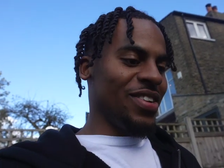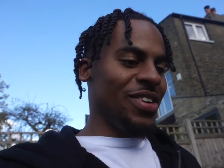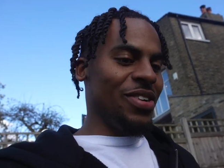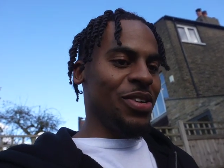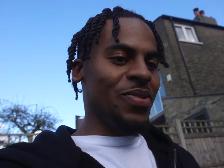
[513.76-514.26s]

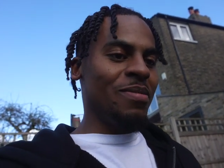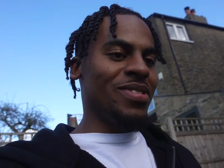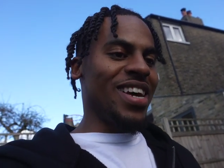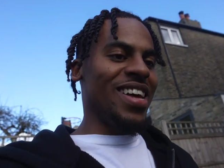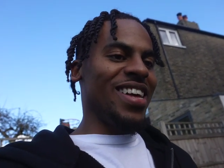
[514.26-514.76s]
On your
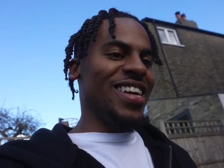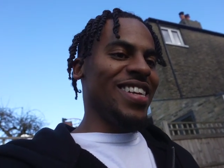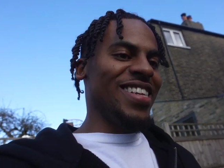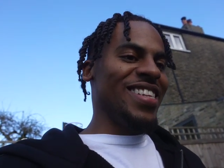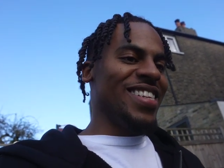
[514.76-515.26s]

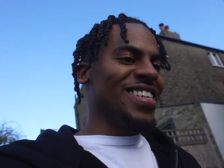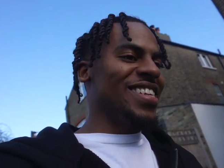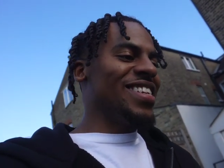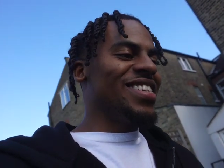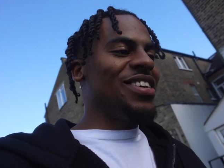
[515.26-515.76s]

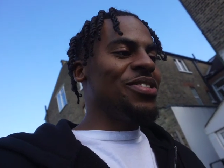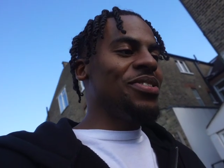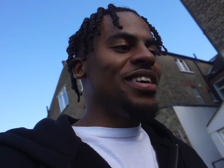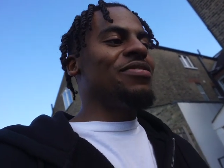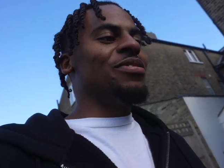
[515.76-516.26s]
website. I'll
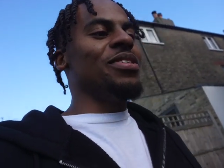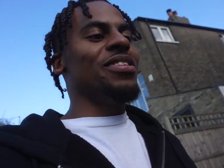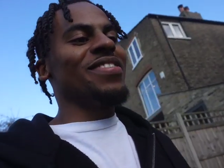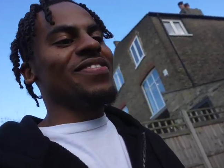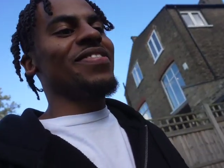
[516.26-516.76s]
do that for
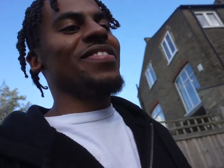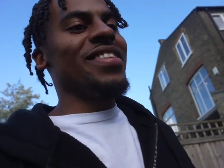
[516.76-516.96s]
you.